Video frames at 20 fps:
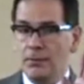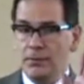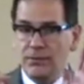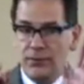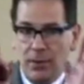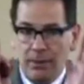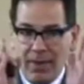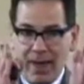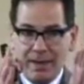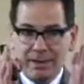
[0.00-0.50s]

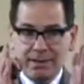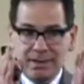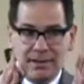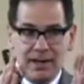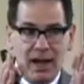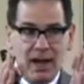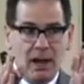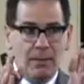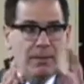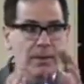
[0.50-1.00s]
from that
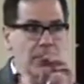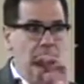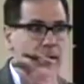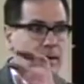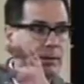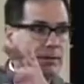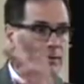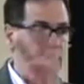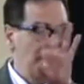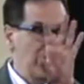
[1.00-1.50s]
step,
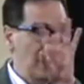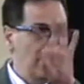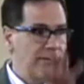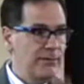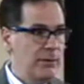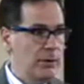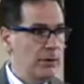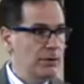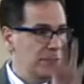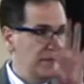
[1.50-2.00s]
from
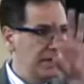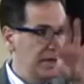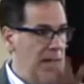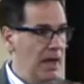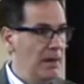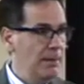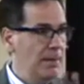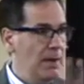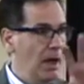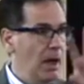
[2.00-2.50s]
that first
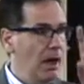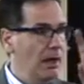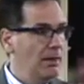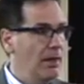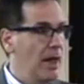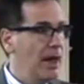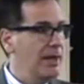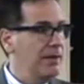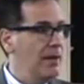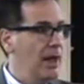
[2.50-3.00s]
step, a
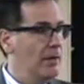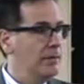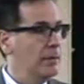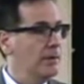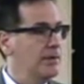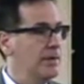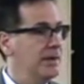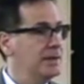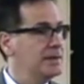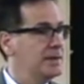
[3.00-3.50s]
lot of the
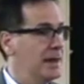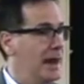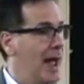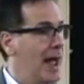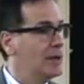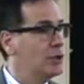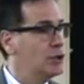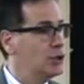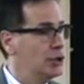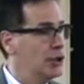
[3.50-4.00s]
other things that
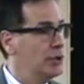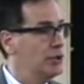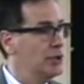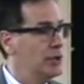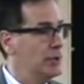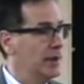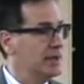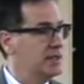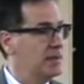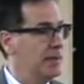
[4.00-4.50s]
I should
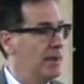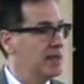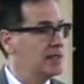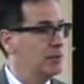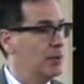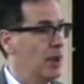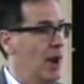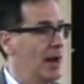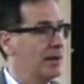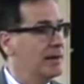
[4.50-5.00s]
do as a
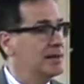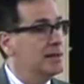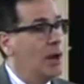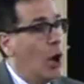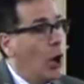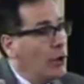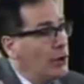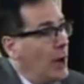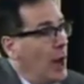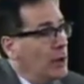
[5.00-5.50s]
best practice
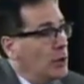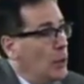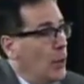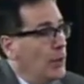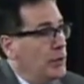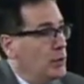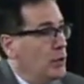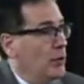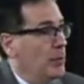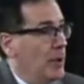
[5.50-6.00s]
are not
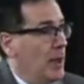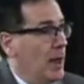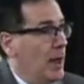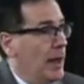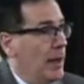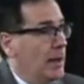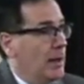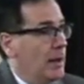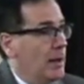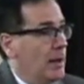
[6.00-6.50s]
going to
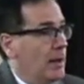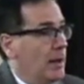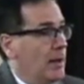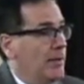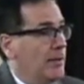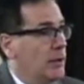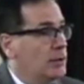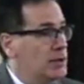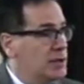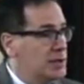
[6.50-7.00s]
apply.
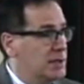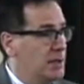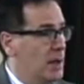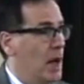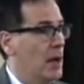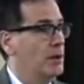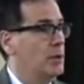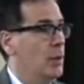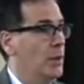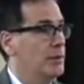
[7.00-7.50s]
They're just
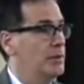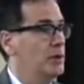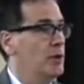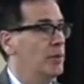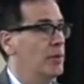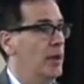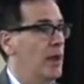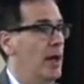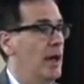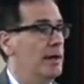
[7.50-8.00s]
not going to
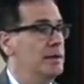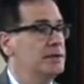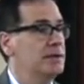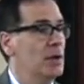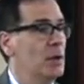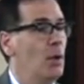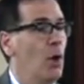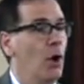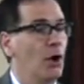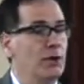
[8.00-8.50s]
apply.
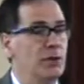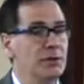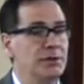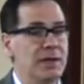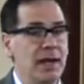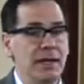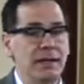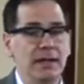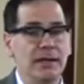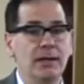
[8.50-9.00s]
So are you
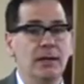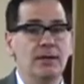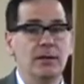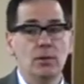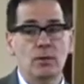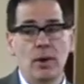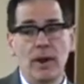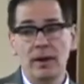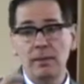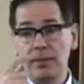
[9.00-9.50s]
taking in
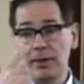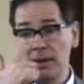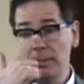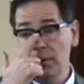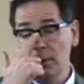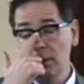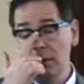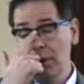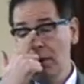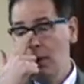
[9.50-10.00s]
the right
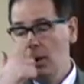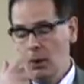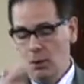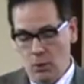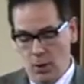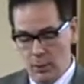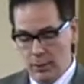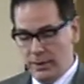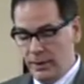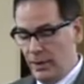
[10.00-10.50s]
people?
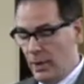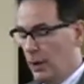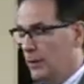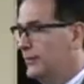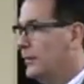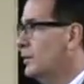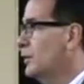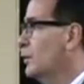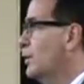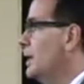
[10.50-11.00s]
What we know
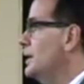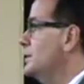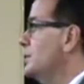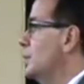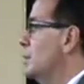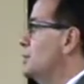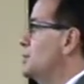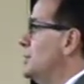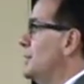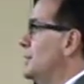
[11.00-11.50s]
from the
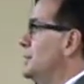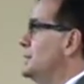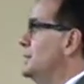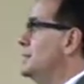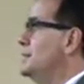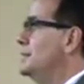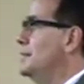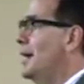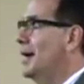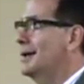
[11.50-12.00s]
research
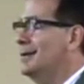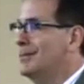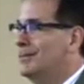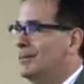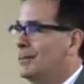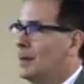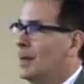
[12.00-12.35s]
is that